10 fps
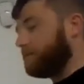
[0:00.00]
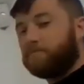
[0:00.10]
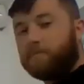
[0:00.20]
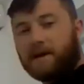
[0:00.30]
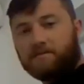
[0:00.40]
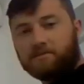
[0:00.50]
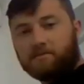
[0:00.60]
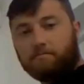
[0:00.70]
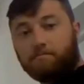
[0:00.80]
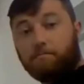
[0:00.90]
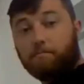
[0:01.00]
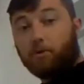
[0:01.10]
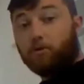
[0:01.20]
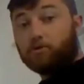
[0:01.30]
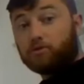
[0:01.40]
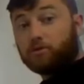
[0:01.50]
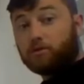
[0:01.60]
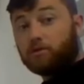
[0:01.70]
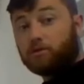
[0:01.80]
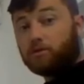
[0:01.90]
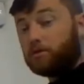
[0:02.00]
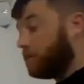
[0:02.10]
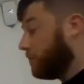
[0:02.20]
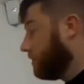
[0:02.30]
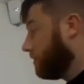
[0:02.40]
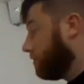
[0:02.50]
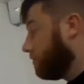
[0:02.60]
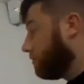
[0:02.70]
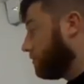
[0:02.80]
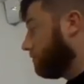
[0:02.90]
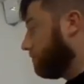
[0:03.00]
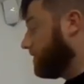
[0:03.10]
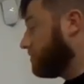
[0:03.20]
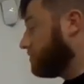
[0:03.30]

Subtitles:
of maths. But what Meadows